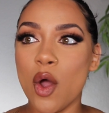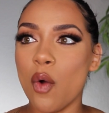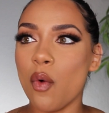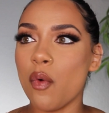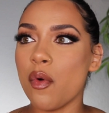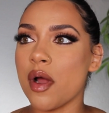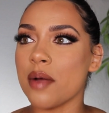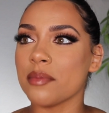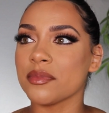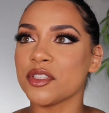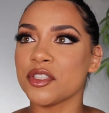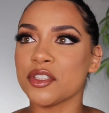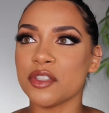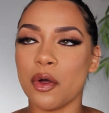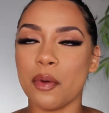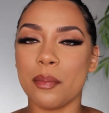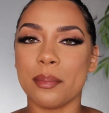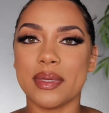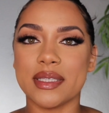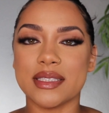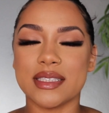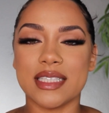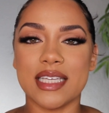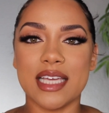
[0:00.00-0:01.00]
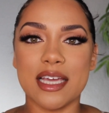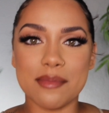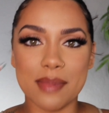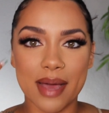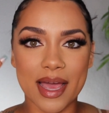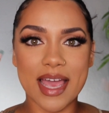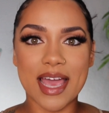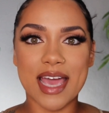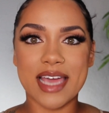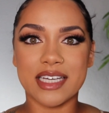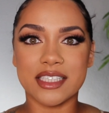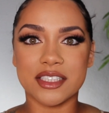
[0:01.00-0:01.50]
or I'm so busy and my
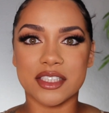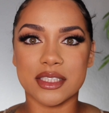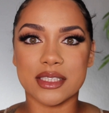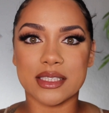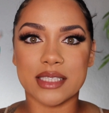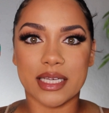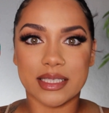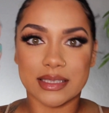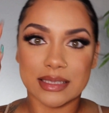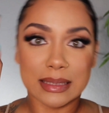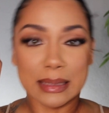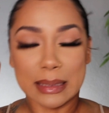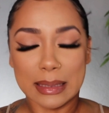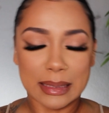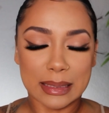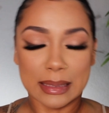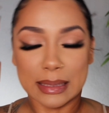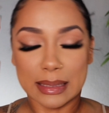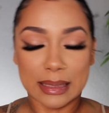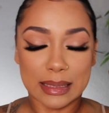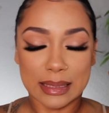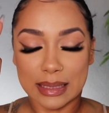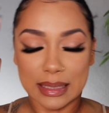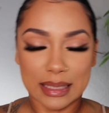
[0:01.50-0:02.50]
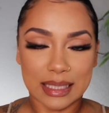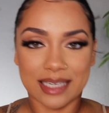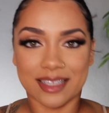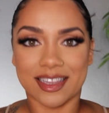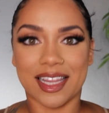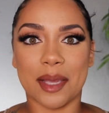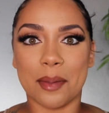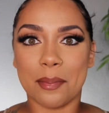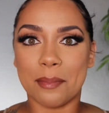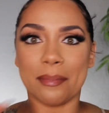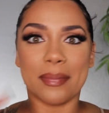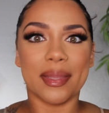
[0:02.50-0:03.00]
head is just like
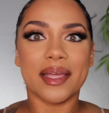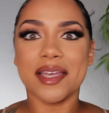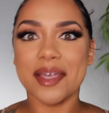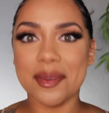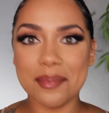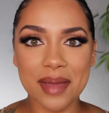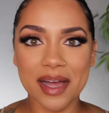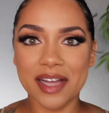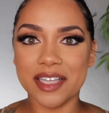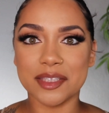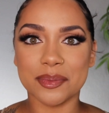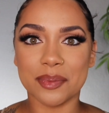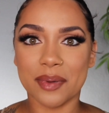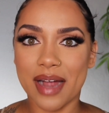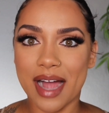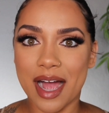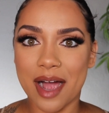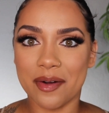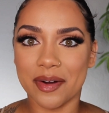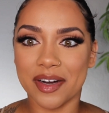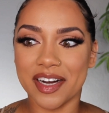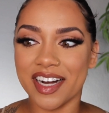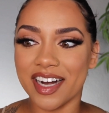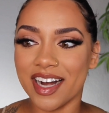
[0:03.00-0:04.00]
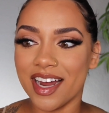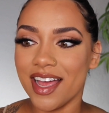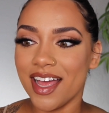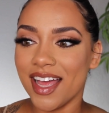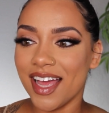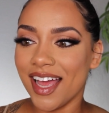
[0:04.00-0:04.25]
a million miles per hour.